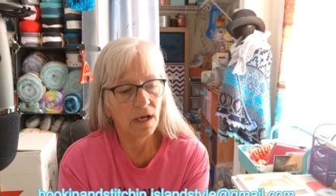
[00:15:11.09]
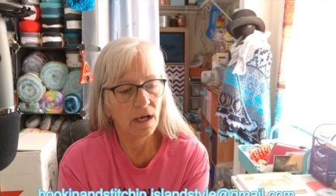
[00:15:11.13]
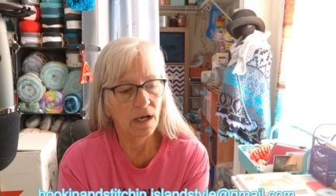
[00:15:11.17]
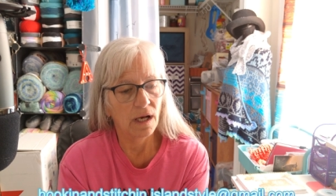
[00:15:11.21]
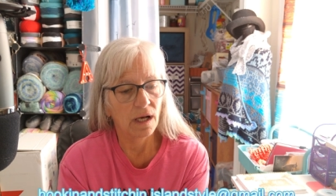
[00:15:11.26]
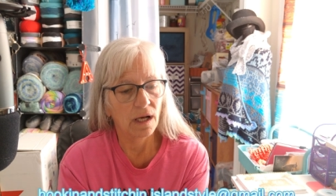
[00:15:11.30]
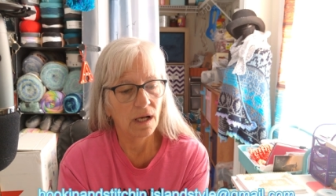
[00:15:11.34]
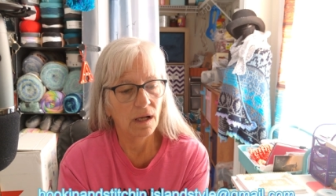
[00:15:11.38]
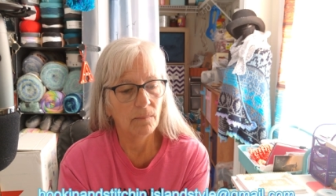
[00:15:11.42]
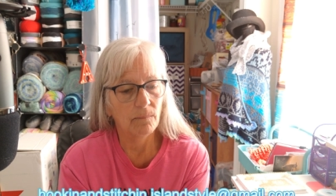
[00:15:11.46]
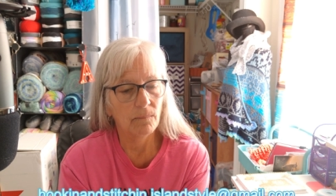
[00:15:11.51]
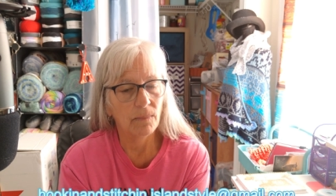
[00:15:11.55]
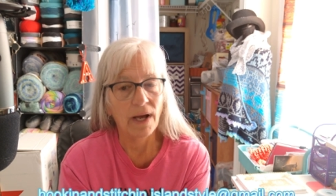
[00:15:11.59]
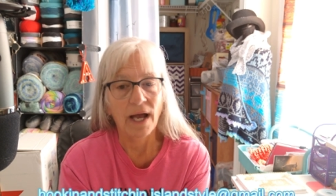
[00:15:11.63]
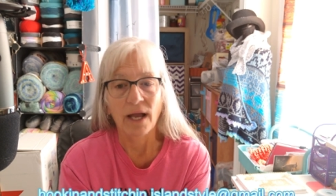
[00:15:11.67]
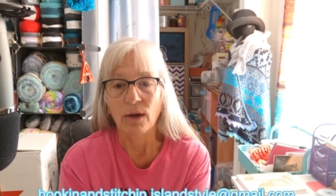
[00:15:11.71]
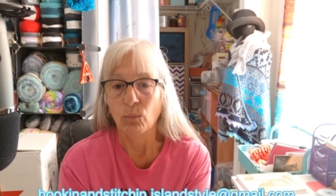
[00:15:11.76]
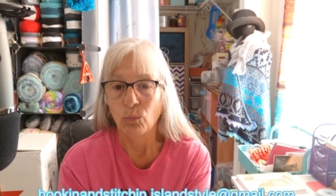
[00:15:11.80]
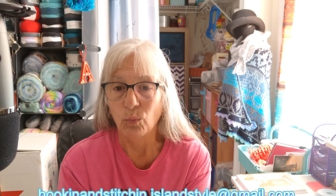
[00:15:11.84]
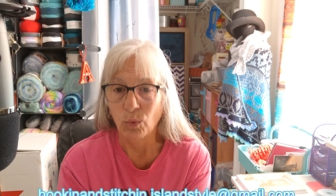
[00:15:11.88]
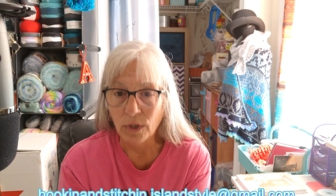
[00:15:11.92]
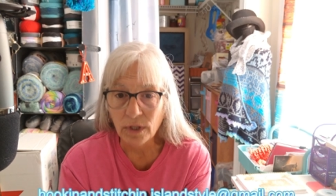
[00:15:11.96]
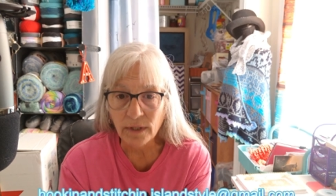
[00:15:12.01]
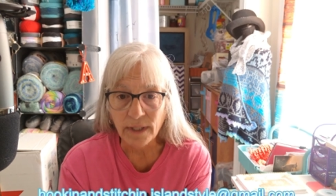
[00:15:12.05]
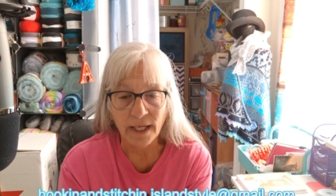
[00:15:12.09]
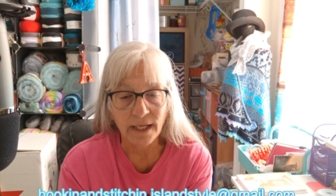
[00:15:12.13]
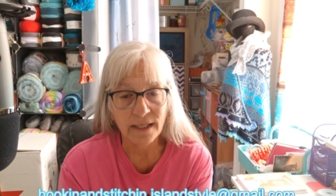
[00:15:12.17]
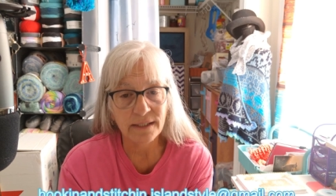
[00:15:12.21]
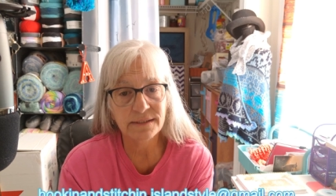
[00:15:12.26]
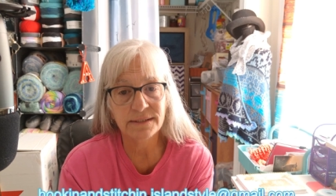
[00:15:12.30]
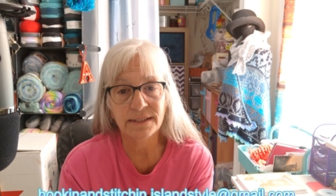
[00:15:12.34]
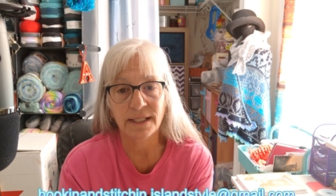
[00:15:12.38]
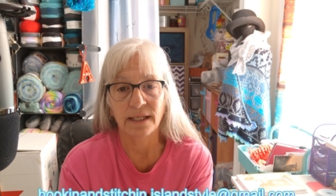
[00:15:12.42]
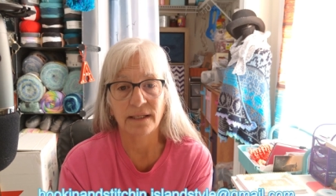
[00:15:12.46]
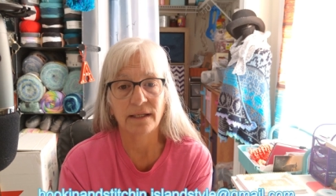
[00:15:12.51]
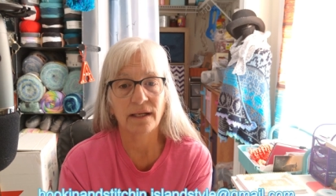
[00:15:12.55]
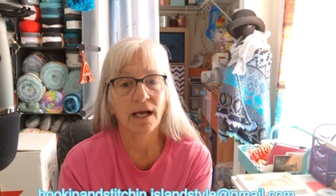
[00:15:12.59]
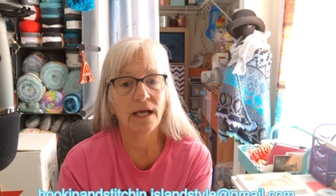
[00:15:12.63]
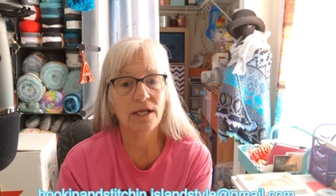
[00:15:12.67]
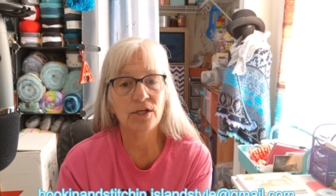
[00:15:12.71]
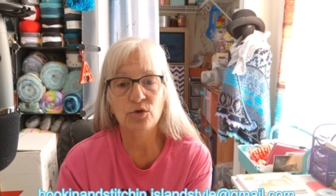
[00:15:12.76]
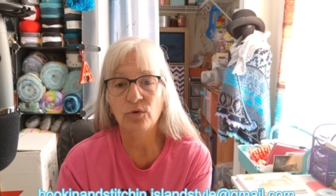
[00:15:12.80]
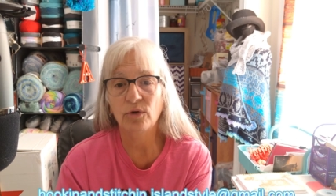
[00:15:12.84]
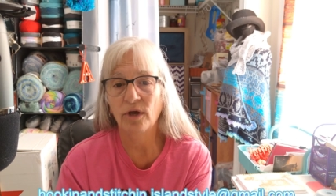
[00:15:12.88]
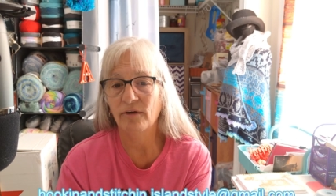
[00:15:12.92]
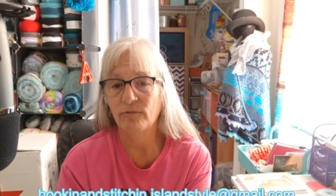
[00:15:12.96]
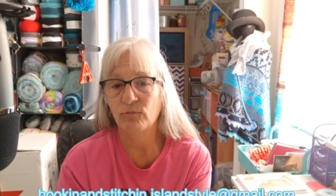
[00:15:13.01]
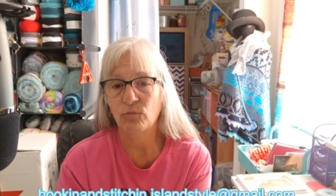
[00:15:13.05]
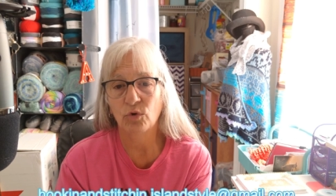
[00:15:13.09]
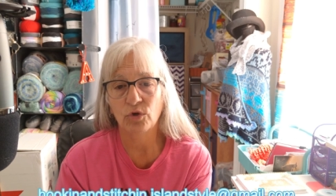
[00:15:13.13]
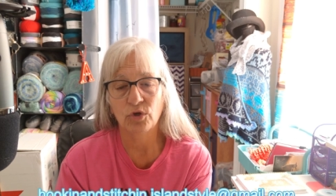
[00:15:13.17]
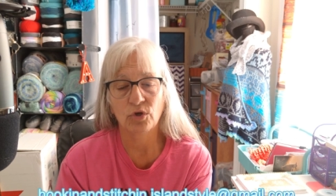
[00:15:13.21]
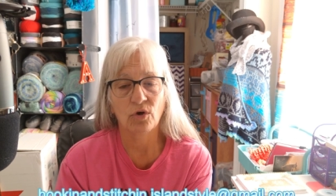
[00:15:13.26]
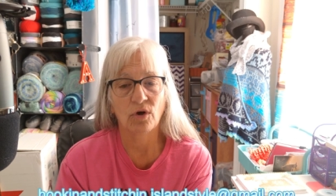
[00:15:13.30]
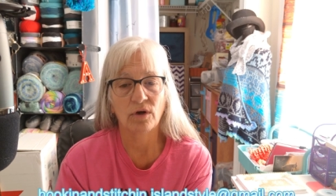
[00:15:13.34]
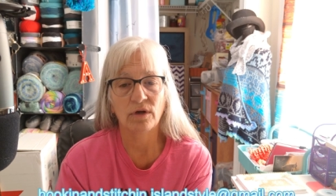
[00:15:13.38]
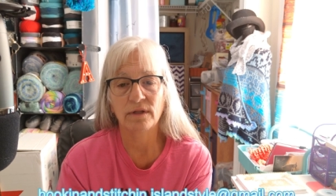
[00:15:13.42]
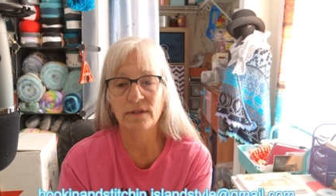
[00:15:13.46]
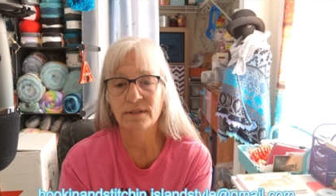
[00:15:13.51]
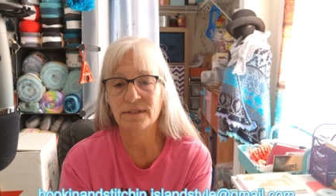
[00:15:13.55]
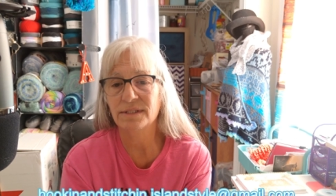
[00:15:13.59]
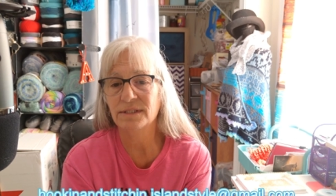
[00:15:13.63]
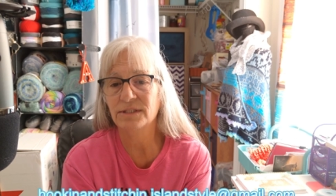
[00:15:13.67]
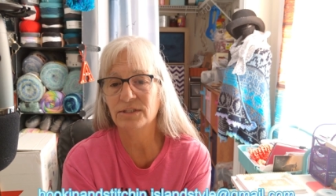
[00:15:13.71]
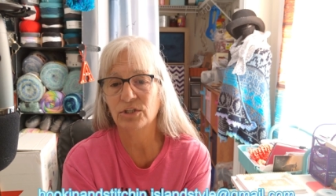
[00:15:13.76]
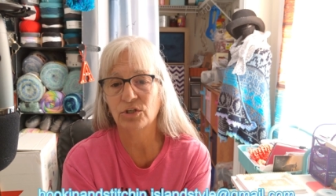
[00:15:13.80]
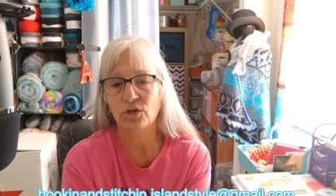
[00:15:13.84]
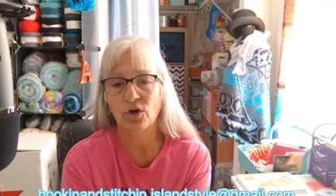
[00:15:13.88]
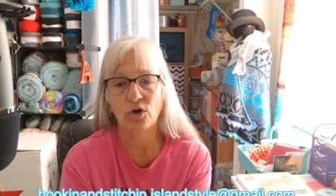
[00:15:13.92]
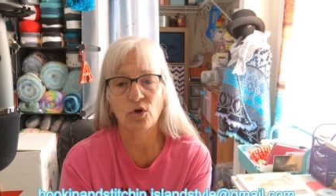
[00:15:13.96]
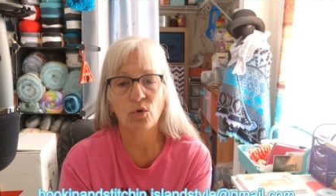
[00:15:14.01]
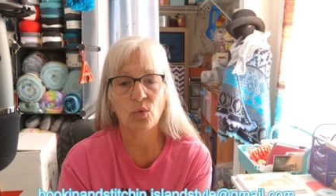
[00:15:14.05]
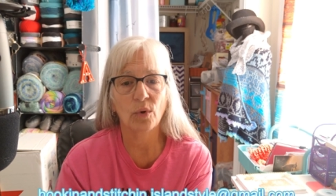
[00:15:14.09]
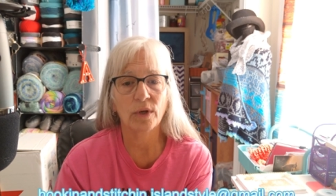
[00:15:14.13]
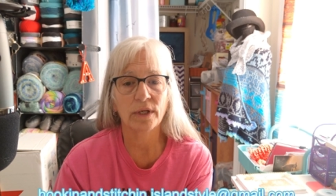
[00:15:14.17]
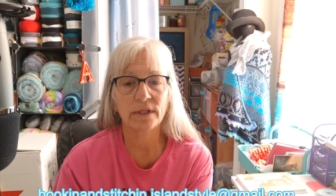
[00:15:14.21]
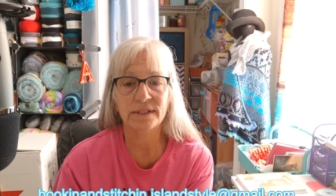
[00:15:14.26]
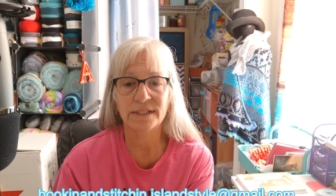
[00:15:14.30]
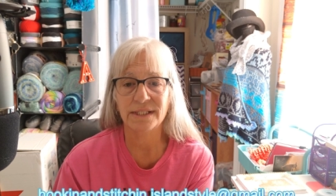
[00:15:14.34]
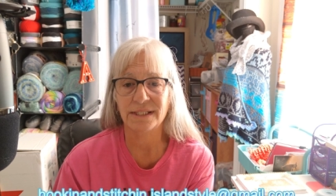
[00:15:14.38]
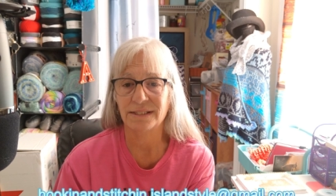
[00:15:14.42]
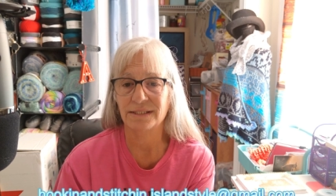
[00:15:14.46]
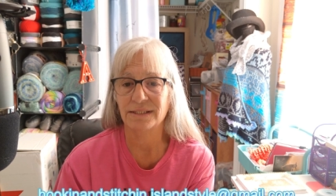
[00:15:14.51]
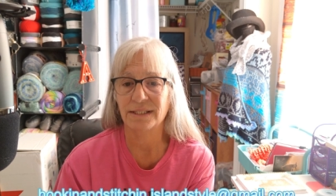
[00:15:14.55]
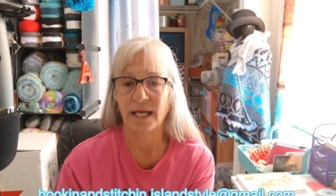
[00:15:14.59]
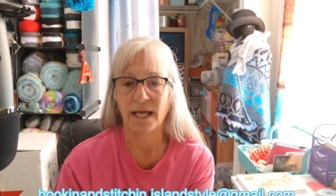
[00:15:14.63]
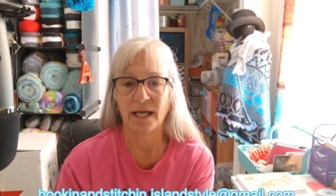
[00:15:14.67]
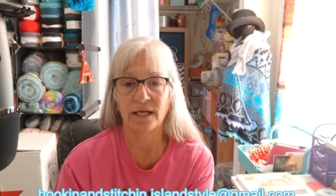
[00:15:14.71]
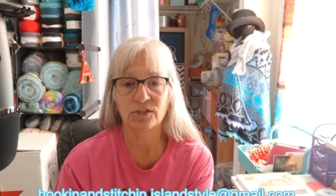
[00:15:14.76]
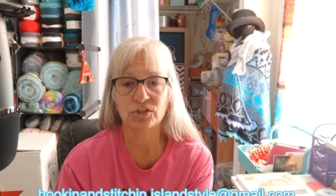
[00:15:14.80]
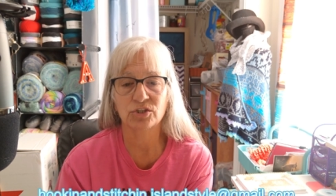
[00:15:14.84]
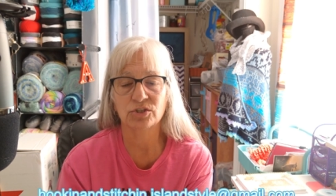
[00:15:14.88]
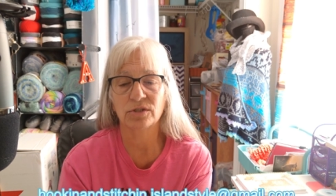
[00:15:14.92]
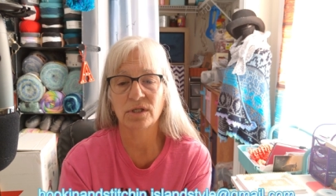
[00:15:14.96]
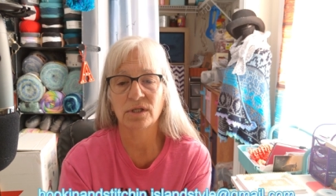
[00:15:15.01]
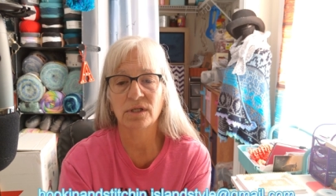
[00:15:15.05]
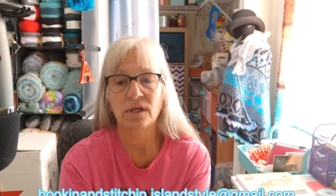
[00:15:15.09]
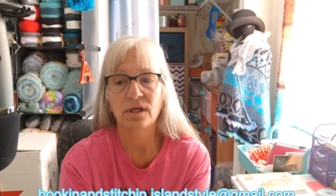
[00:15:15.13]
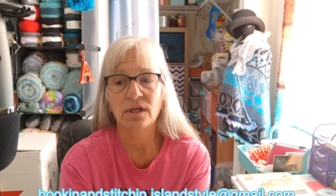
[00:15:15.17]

I will, like I said, I do have more yarn, and this is an ongoing de-stash.